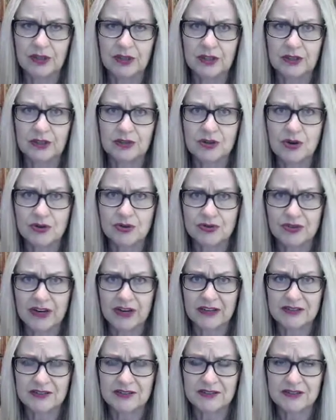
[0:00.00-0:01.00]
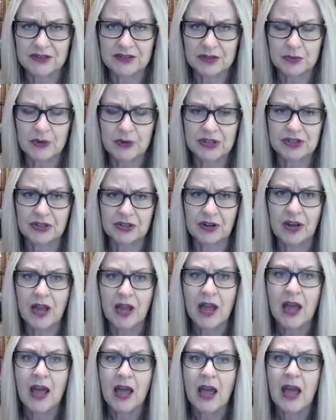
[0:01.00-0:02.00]
a contract situation.
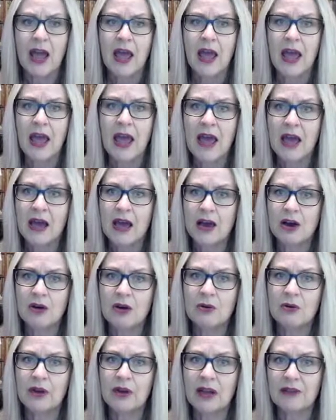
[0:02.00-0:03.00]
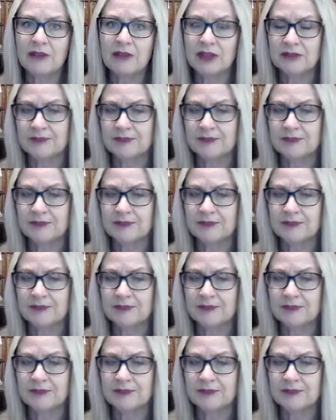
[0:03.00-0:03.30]
However,